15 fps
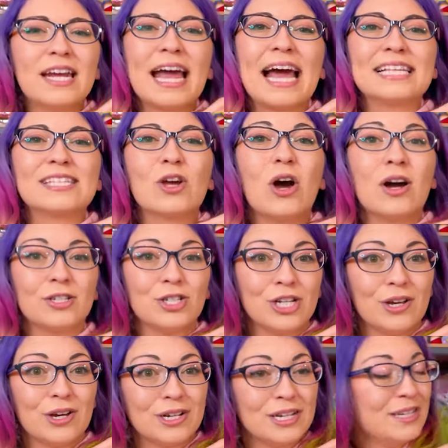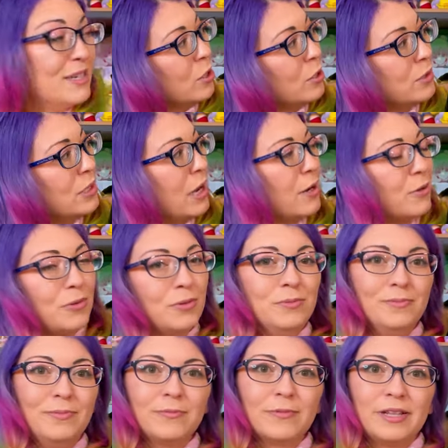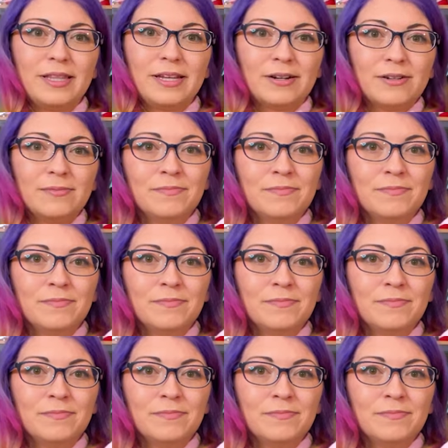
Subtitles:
it has kanji on it. Hotaru, right there.